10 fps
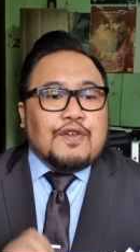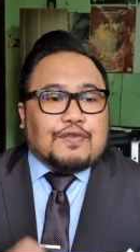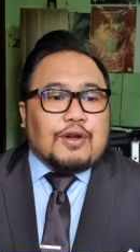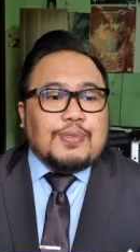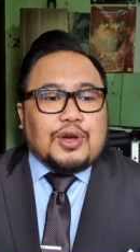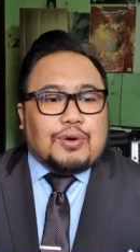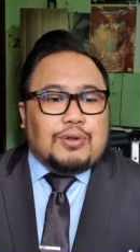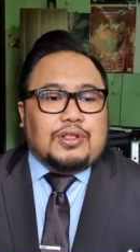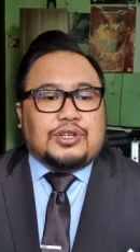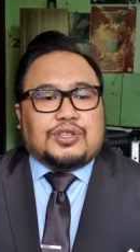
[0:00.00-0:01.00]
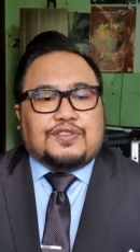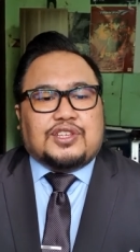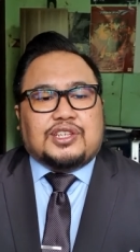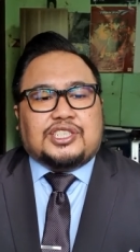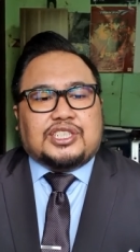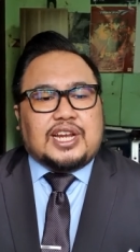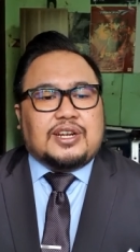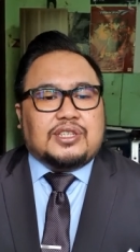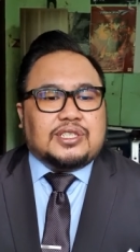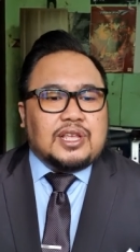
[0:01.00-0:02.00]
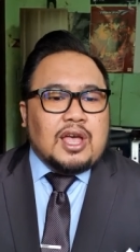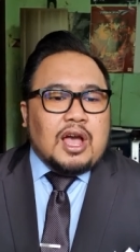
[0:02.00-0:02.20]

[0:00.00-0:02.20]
from the holders of such shares